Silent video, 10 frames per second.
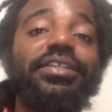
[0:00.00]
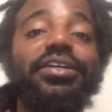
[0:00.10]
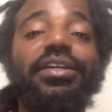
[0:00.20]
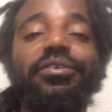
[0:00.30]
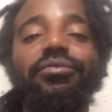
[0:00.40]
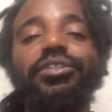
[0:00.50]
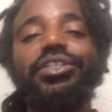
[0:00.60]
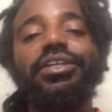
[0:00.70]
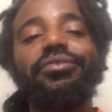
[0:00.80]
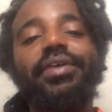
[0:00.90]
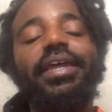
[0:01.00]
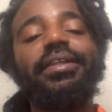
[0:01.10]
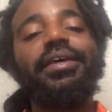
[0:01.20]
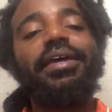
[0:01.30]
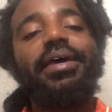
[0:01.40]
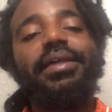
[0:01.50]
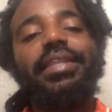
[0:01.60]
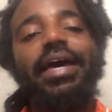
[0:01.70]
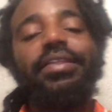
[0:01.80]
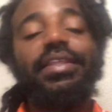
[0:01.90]
they're going to regenerate.
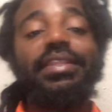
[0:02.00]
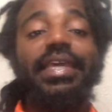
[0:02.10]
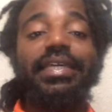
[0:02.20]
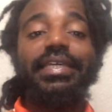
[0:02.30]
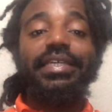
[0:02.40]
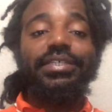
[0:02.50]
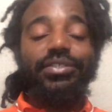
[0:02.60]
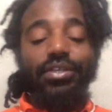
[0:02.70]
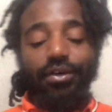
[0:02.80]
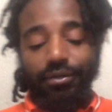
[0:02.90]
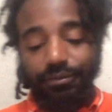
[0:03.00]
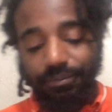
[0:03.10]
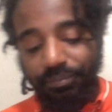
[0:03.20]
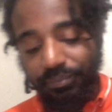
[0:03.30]
Now, the thing is, though,